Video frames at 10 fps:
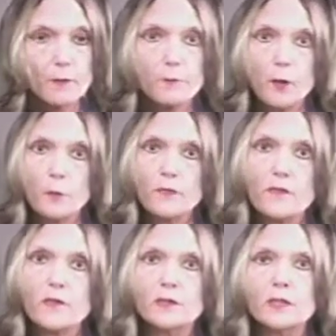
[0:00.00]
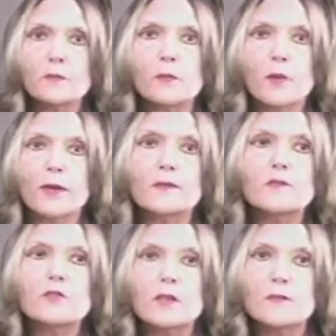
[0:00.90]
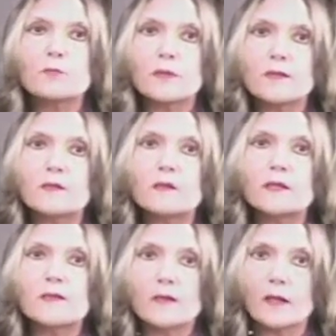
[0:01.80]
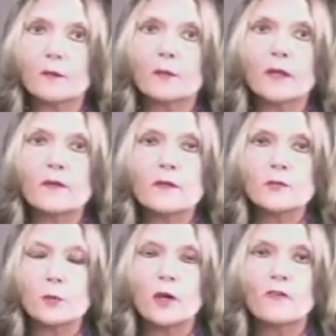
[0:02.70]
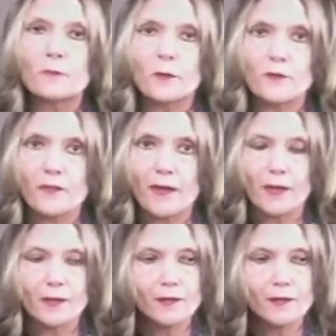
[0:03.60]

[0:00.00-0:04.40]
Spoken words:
Both of the little boys just recently celebrated their 12th birthday.